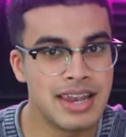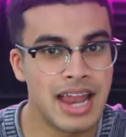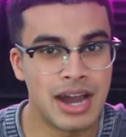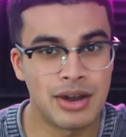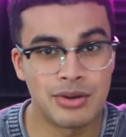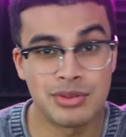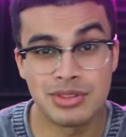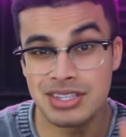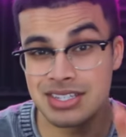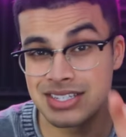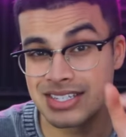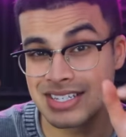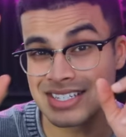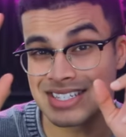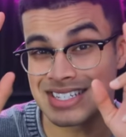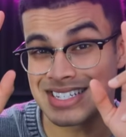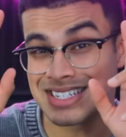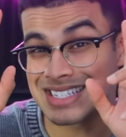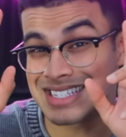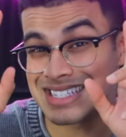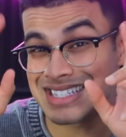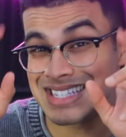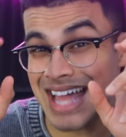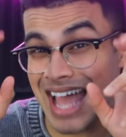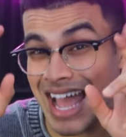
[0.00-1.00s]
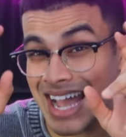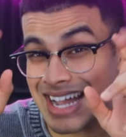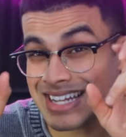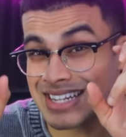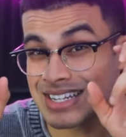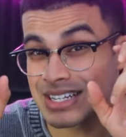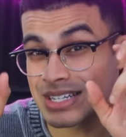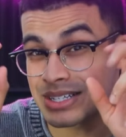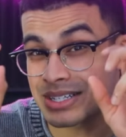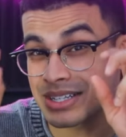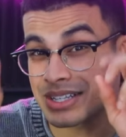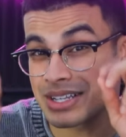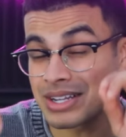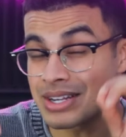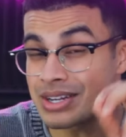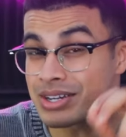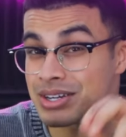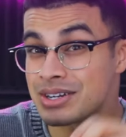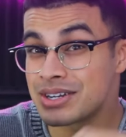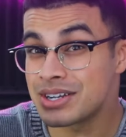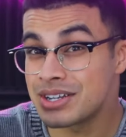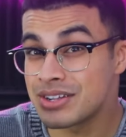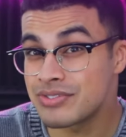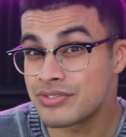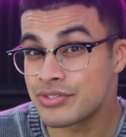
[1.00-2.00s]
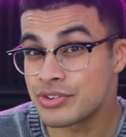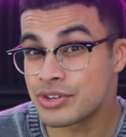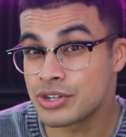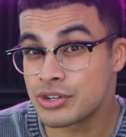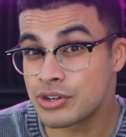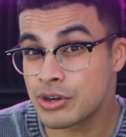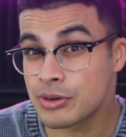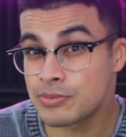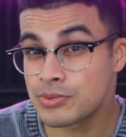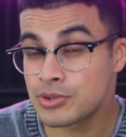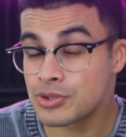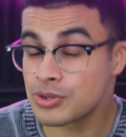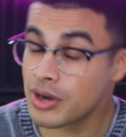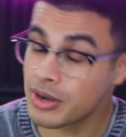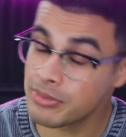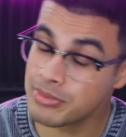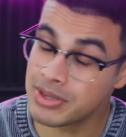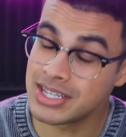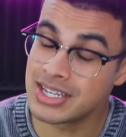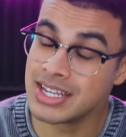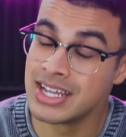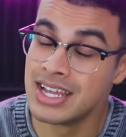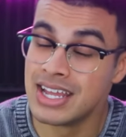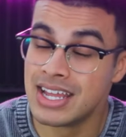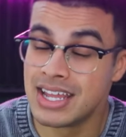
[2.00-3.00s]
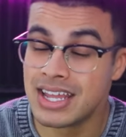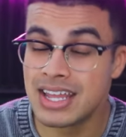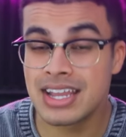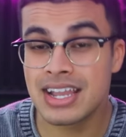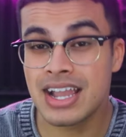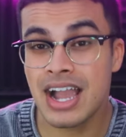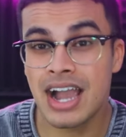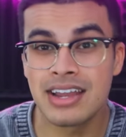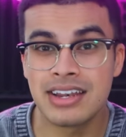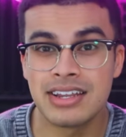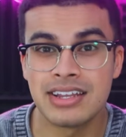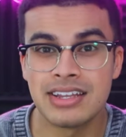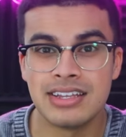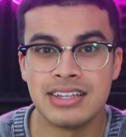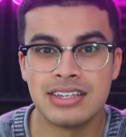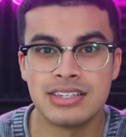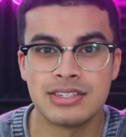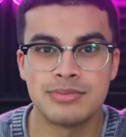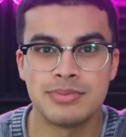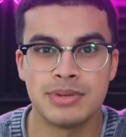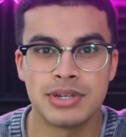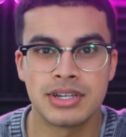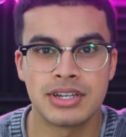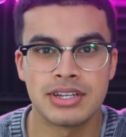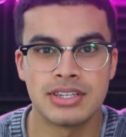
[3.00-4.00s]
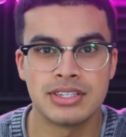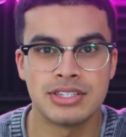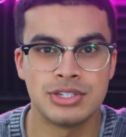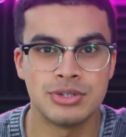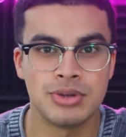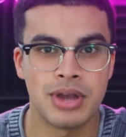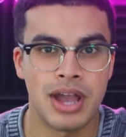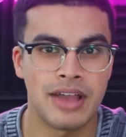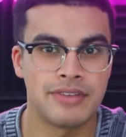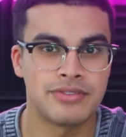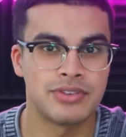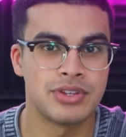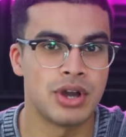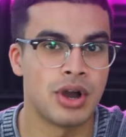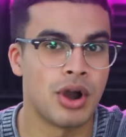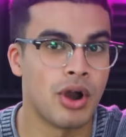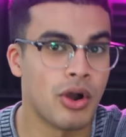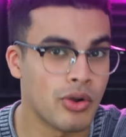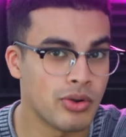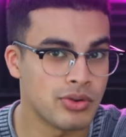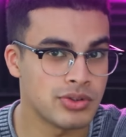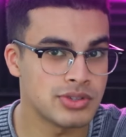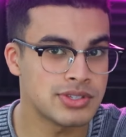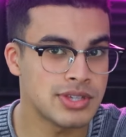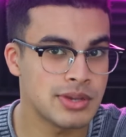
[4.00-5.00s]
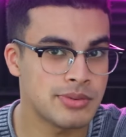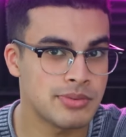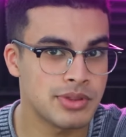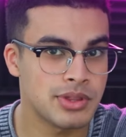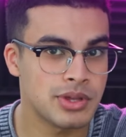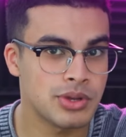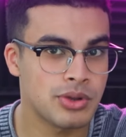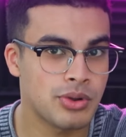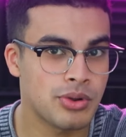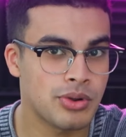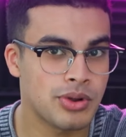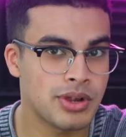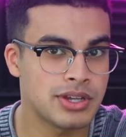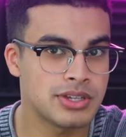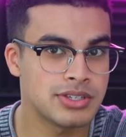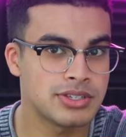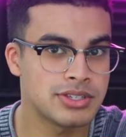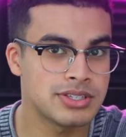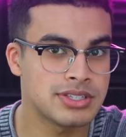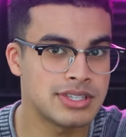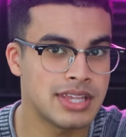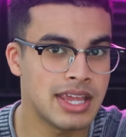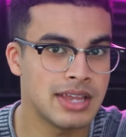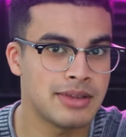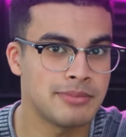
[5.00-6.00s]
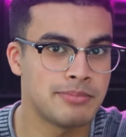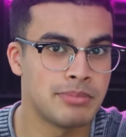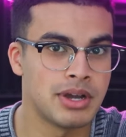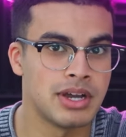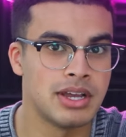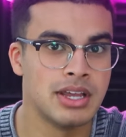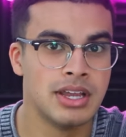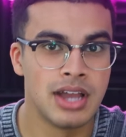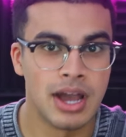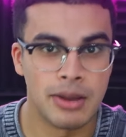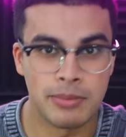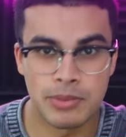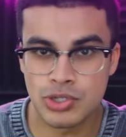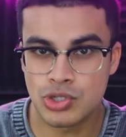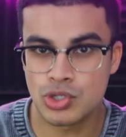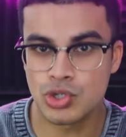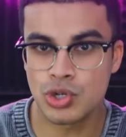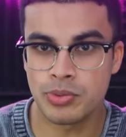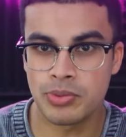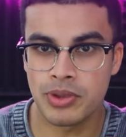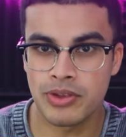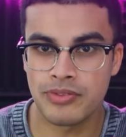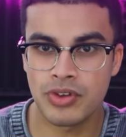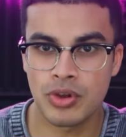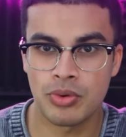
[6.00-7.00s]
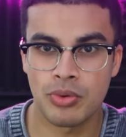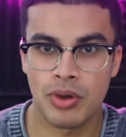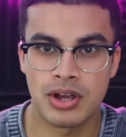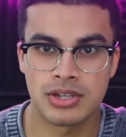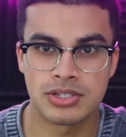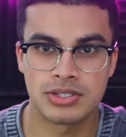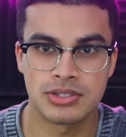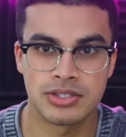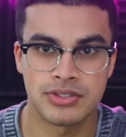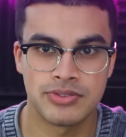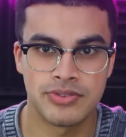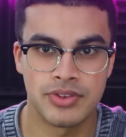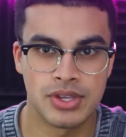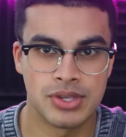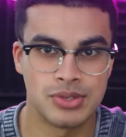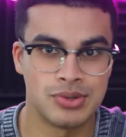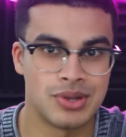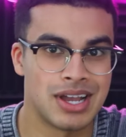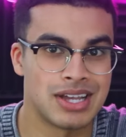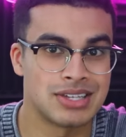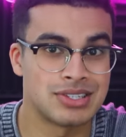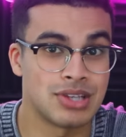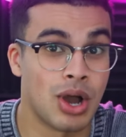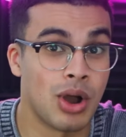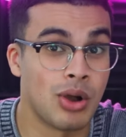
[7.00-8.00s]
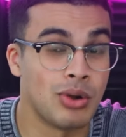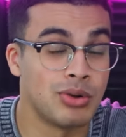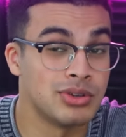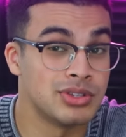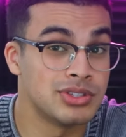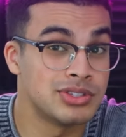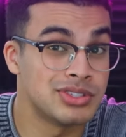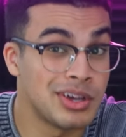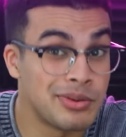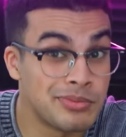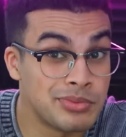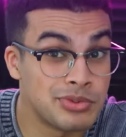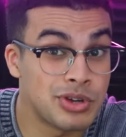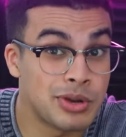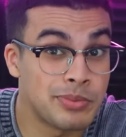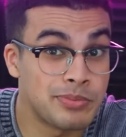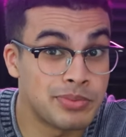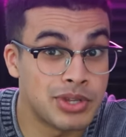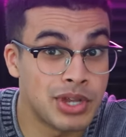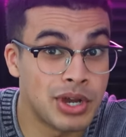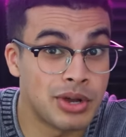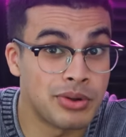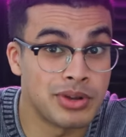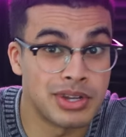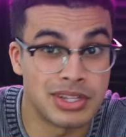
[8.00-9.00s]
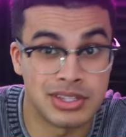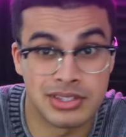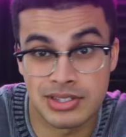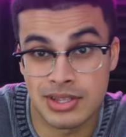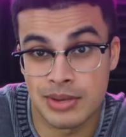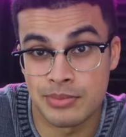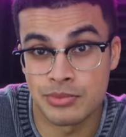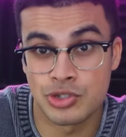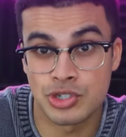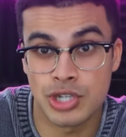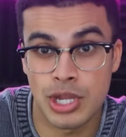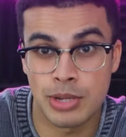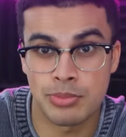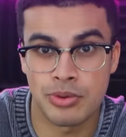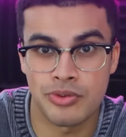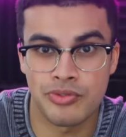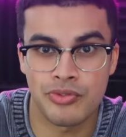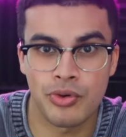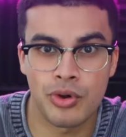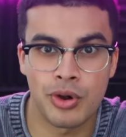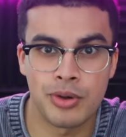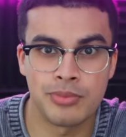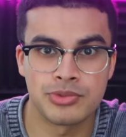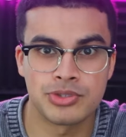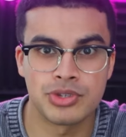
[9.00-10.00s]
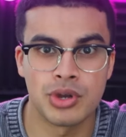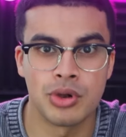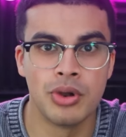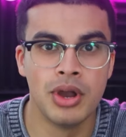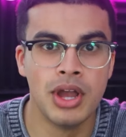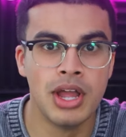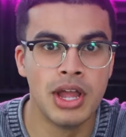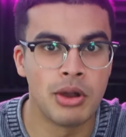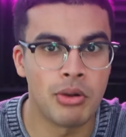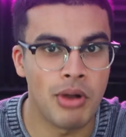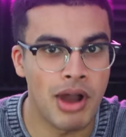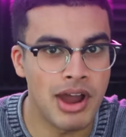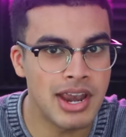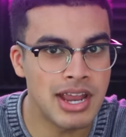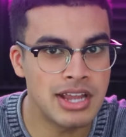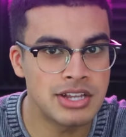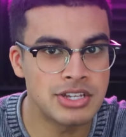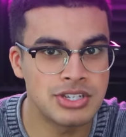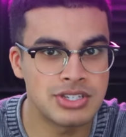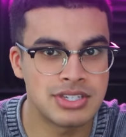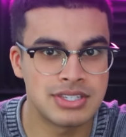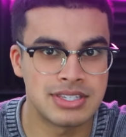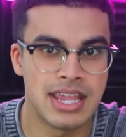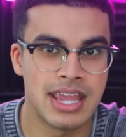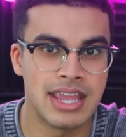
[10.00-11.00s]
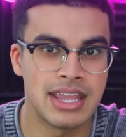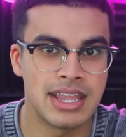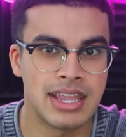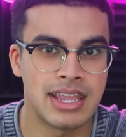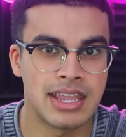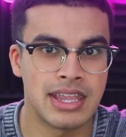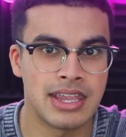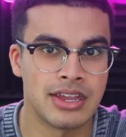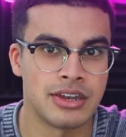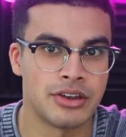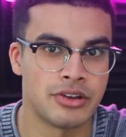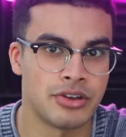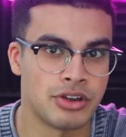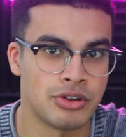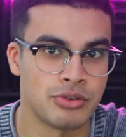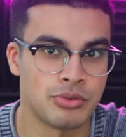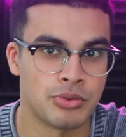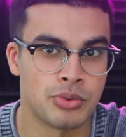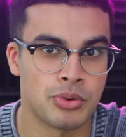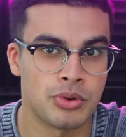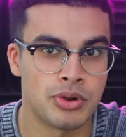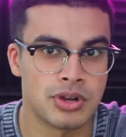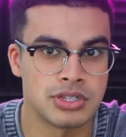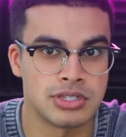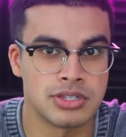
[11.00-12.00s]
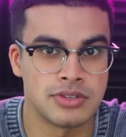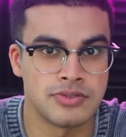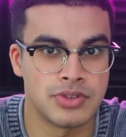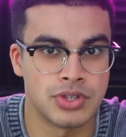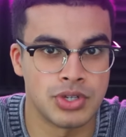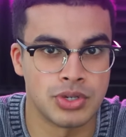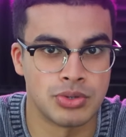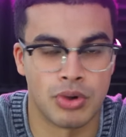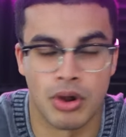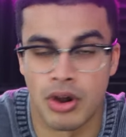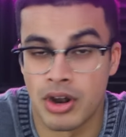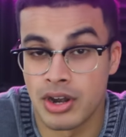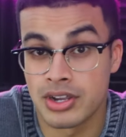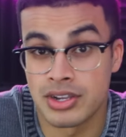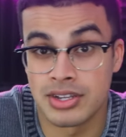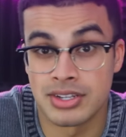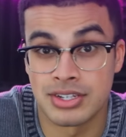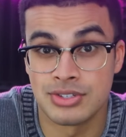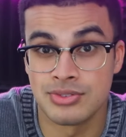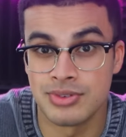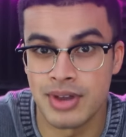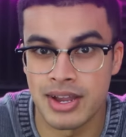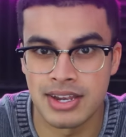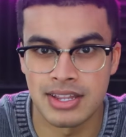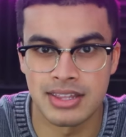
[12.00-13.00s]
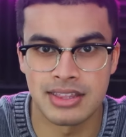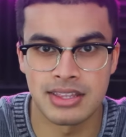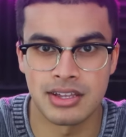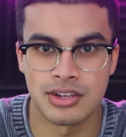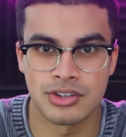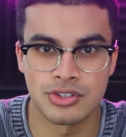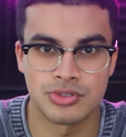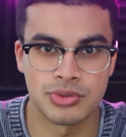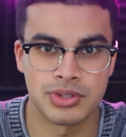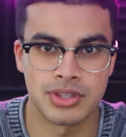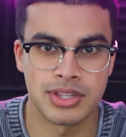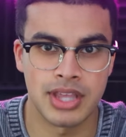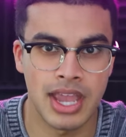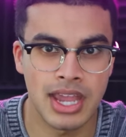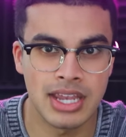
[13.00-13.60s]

Now, this isn't technically earning free crypto. I mean, it kind of is because you have to own some of the coin to stake, but I'm assuming if you're watching this video, you guys own some crypto in some shape or form, so why not just stake it and earn rewards if you aren't going to do anything else with it